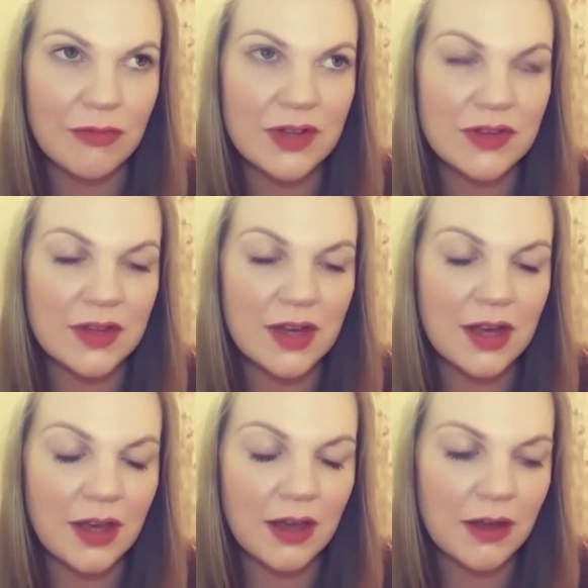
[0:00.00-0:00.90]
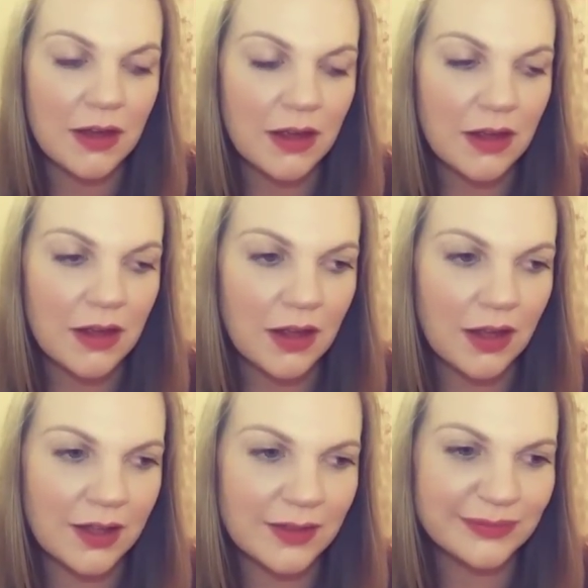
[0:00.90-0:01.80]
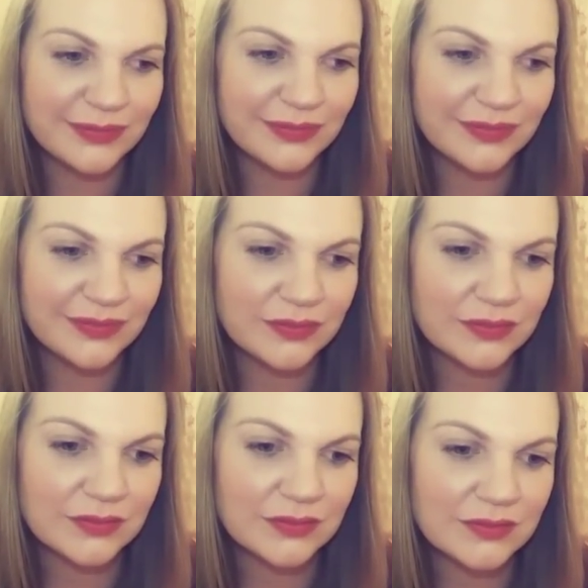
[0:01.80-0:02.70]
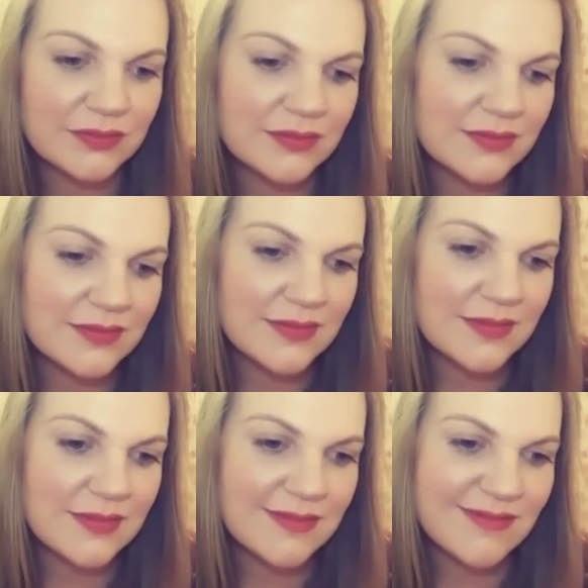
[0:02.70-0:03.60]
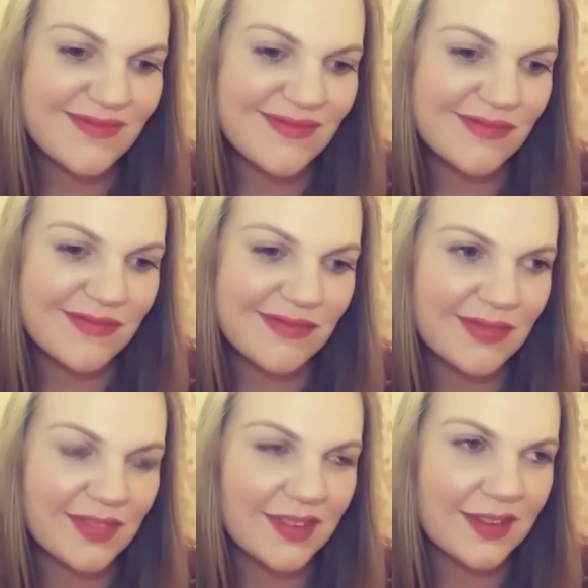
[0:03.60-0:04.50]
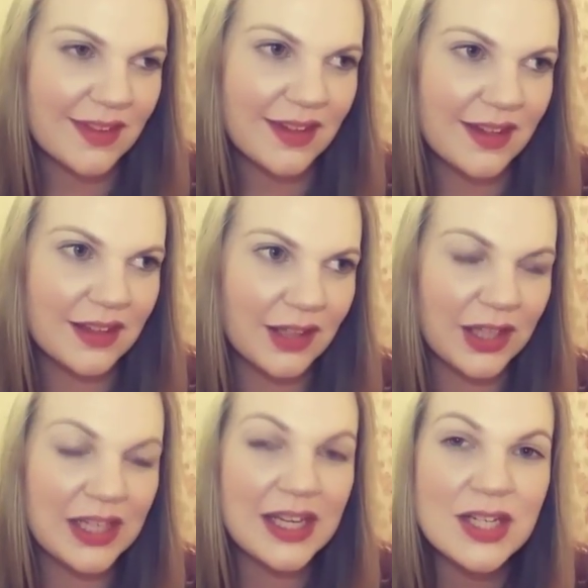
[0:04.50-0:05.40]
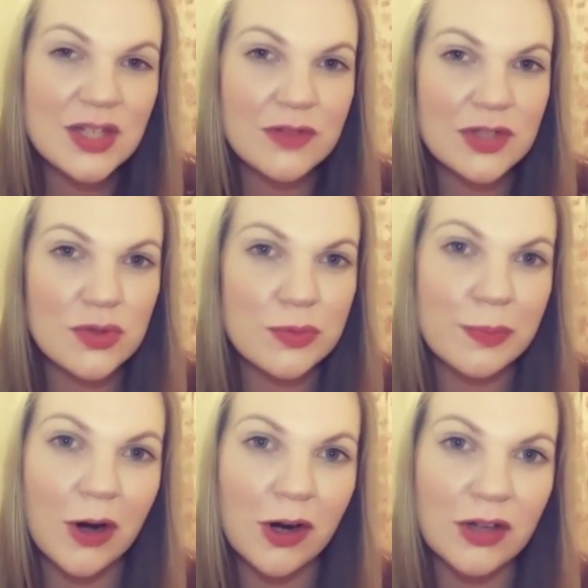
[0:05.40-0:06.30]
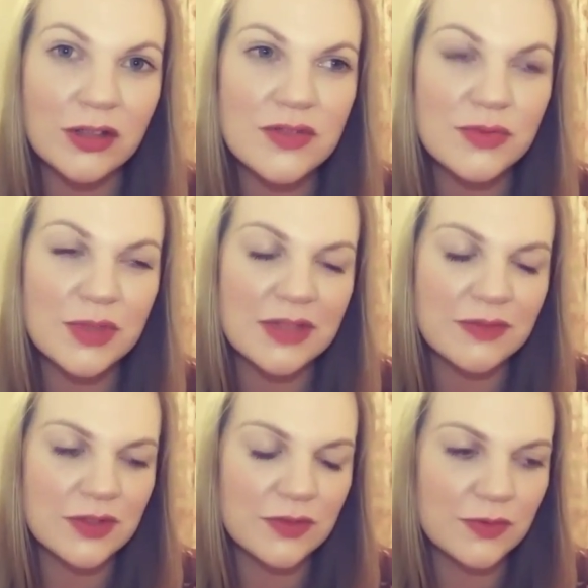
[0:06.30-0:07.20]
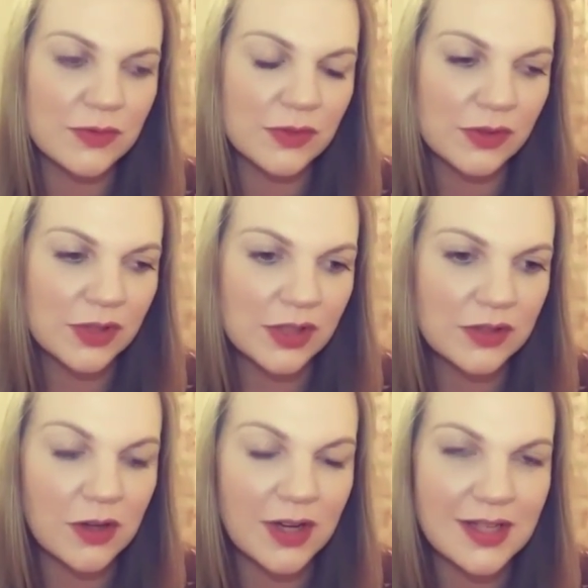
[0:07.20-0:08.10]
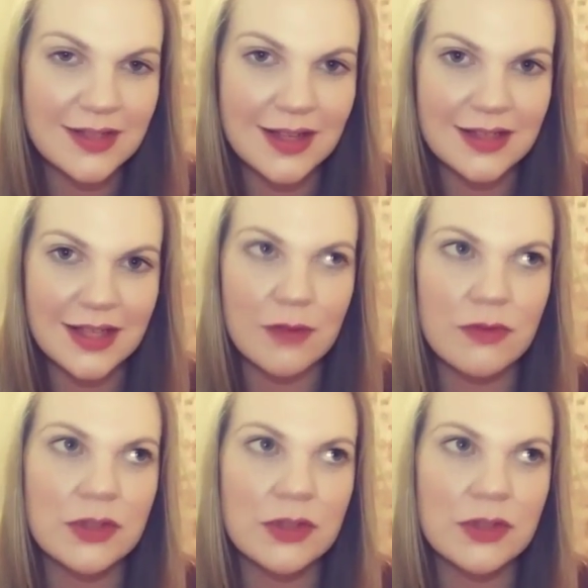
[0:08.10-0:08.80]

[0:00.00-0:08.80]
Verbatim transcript: like in individual parts we have to dissect every little thing just the realization that the ego is illusion